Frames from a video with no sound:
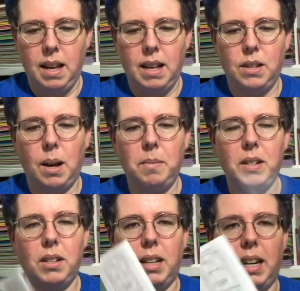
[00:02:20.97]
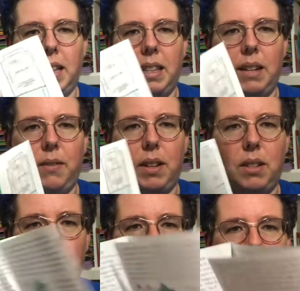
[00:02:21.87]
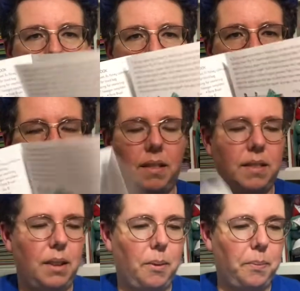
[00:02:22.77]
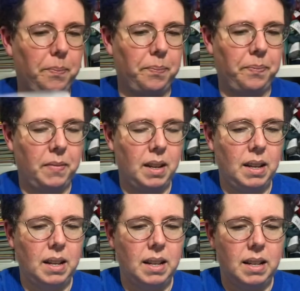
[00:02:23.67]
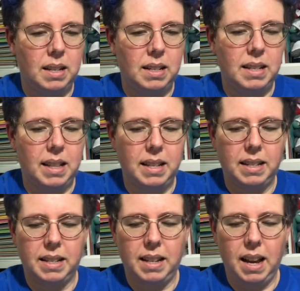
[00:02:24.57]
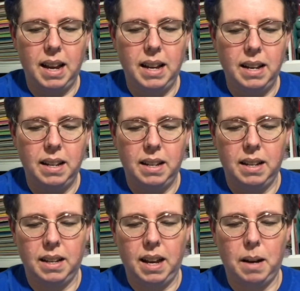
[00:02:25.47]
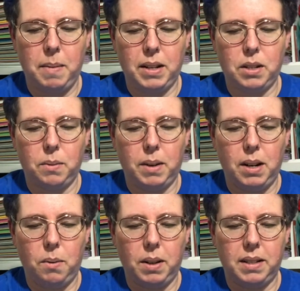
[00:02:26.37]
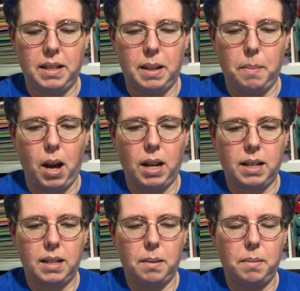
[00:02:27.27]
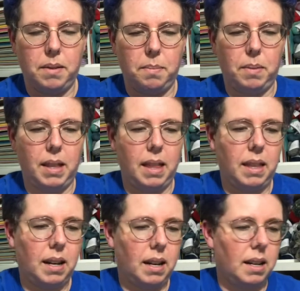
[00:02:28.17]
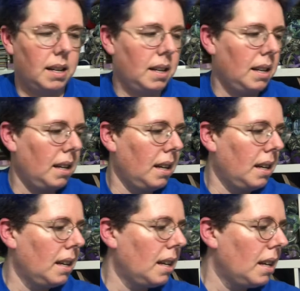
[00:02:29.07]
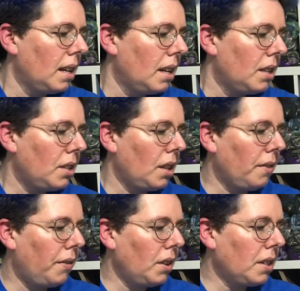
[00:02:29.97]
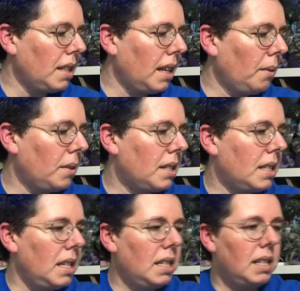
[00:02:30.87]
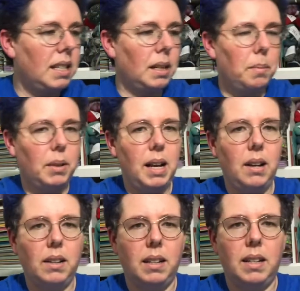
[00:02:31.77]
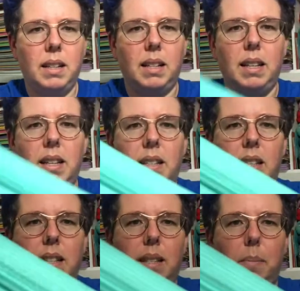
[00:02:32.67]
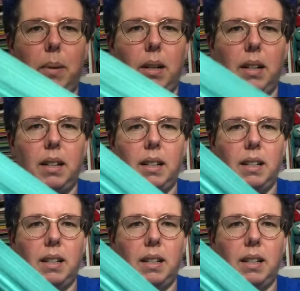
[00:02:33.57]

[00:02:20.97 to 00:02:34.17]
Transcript: And so I'm just looking at the different instructions. So set this aside and kind of make sure we know what's in the box. So let's put that there. So the first thing, which is the easiest thing to pull out, is this zipper.